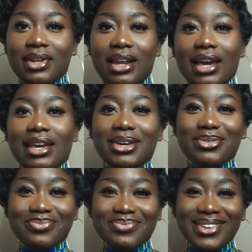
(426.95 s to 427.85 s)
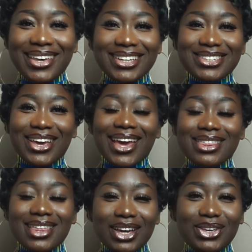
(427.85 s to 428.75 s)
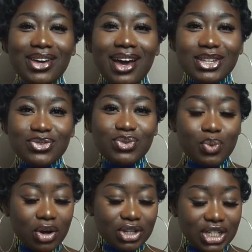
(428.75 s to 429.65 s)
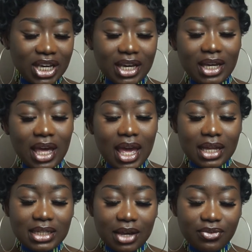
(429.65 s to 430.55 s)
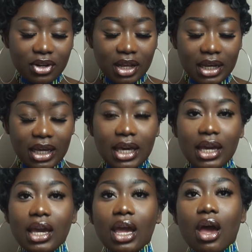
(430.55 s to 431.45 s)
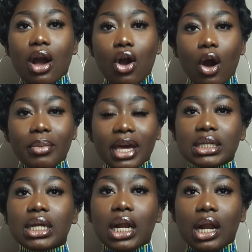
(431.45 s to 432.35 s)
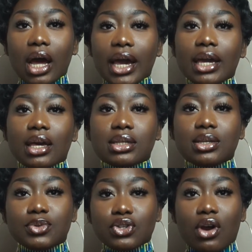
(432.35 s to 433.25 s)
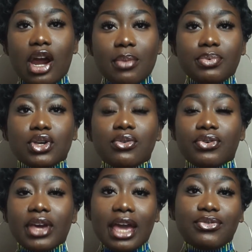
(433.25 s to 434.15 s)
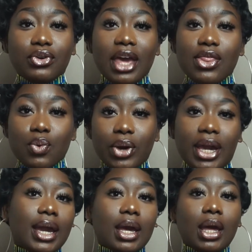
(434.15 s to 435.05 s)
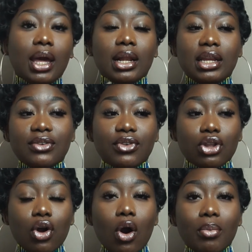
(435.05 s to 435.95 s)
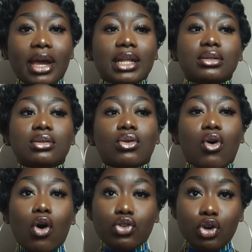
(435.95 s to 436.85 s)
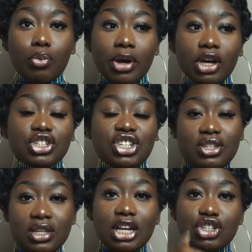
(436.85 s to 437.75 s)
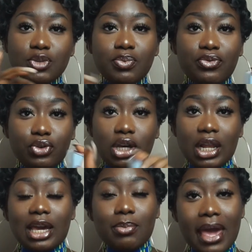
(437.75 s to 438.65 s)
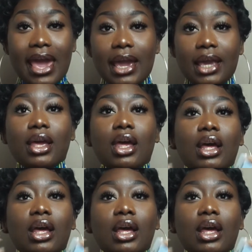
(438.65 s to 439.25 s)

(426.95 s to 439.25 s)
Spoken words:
I like it. So yeah, thank you guys for watching. Definitely comment, like, subscribe. Don't forget, if you get the wig, leave in the comment on your purchase, like just before you click pay.